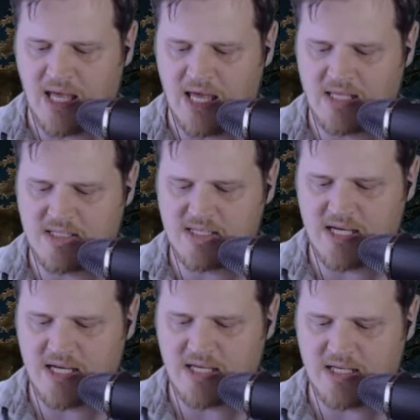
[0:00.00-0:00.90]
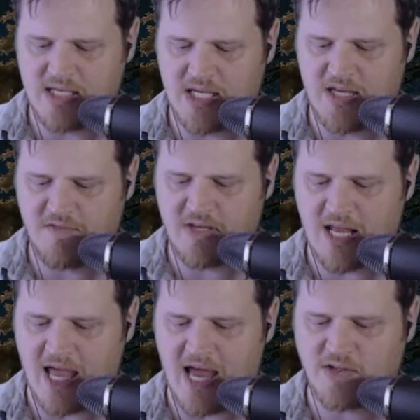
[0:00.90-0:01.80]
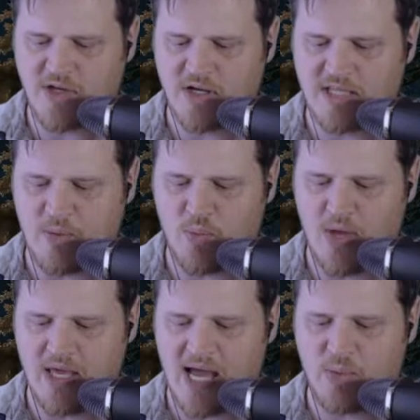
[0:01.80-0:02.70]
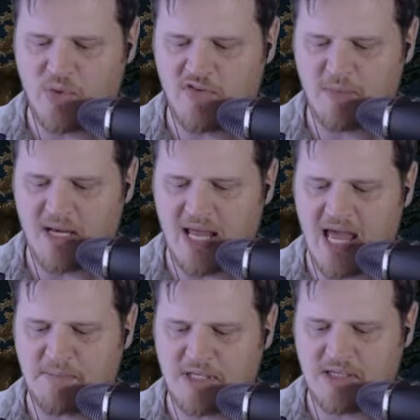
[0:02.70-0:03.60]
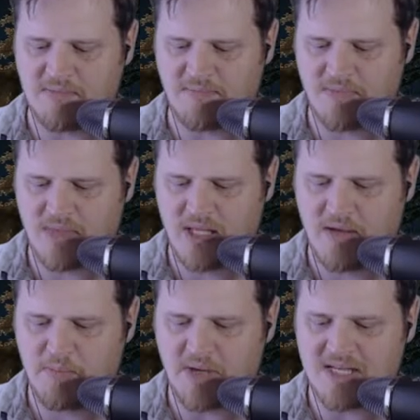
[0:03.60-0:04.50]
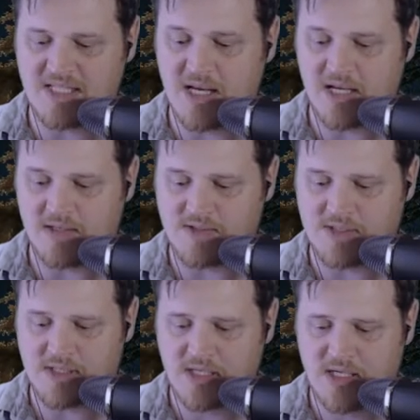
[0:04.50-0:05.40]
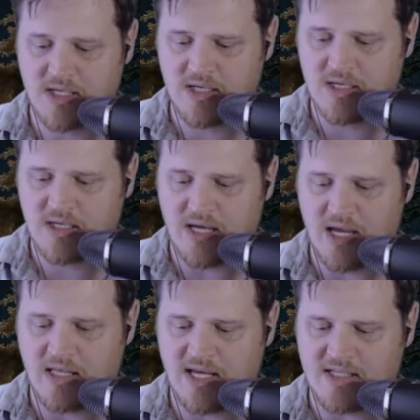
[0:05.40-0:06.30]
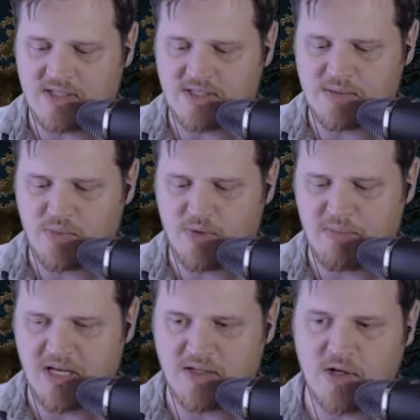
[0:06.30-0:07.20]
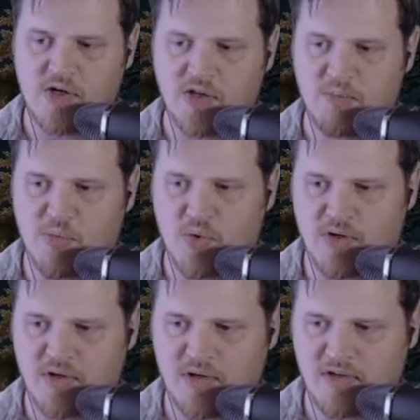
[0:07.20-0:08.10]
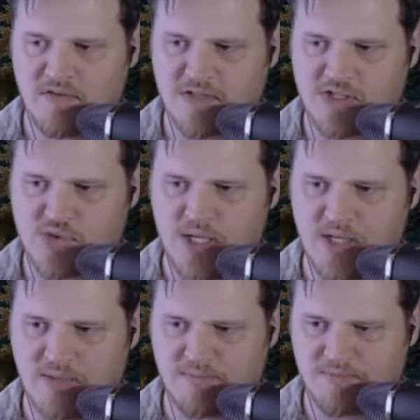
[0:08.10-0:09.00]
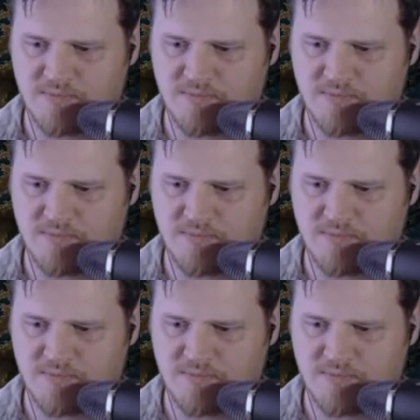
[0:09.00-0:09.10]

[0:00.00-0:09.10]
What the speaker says: and if it had gone that way, I would have been happy, but it didn't, and that's what made it all the more frustrating.